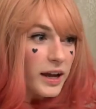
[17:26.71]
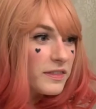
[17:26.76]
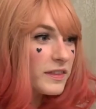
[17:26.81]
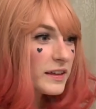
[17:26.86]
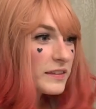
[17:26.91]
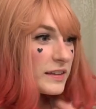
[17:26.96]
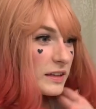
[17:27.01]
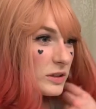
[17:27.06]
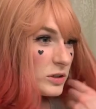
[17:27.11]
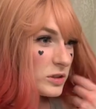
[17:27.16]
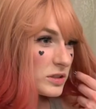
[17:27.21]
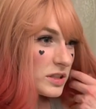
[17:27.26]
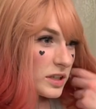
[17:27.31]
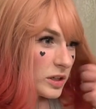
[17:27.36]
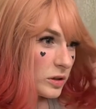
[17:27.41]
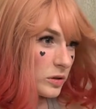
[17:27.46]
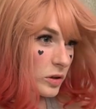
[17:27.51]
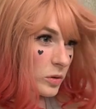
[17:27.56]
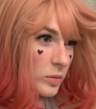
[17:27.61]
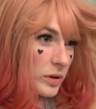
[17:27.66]
I think that looks
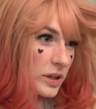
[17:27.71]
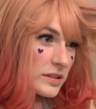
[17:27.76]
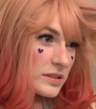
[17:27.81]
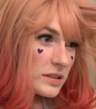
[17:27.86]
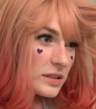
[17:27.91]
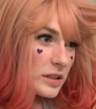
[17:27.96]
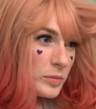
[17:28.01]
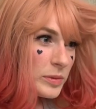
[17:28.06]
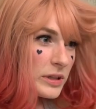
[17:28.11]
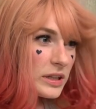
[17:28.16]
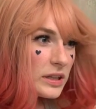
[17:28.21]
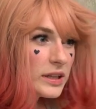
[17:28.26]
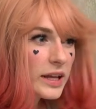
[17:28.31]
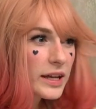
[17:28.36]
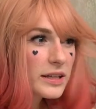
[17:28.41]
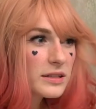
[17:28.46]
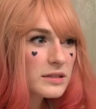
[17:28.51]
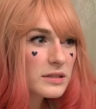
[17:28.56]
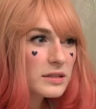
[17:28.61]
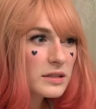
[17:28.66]
cuter when it's a little bit
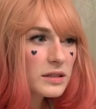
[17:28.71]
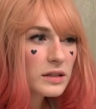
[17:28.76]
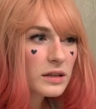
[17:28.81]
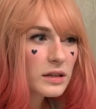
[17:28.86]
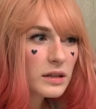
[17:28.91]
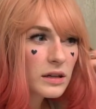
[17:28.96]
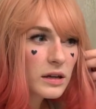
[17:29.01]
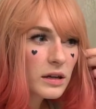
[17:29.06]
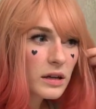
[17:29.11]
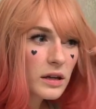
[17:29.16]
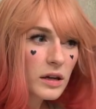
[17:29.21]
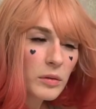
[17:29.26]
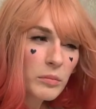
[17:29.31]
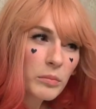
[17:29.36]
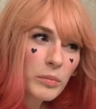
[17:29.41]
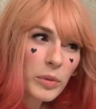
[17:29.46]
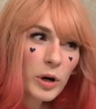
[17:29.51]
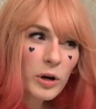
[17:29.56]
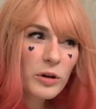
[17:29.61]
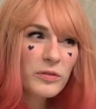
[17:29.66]
less
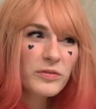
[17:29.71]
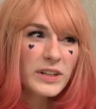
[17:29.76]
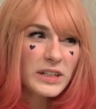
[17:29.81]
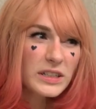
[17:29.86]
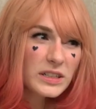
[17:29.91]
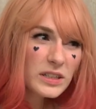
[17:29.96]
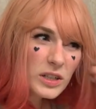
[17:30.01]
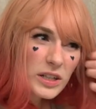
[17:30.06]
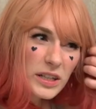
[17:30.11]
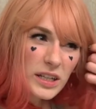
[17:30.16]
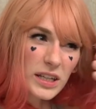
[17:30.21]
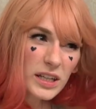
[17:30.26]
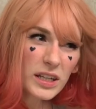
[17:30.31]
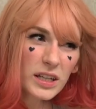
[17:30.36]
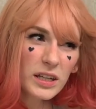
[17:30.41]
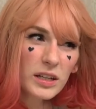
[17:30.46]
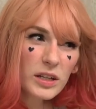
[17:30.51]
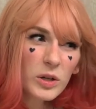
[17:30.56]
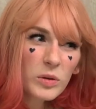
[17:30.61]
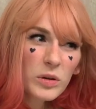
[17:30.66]
perfect looking,
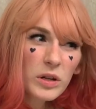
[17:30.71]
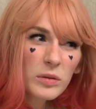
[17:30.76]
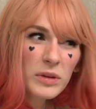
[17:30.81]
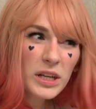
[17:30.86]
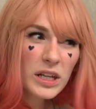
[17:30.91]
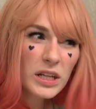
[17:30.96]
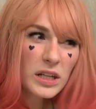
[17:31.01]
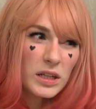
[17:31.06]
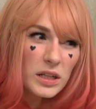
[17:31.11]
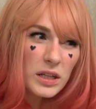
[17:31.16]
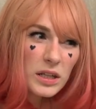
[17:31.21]
you know what I mean?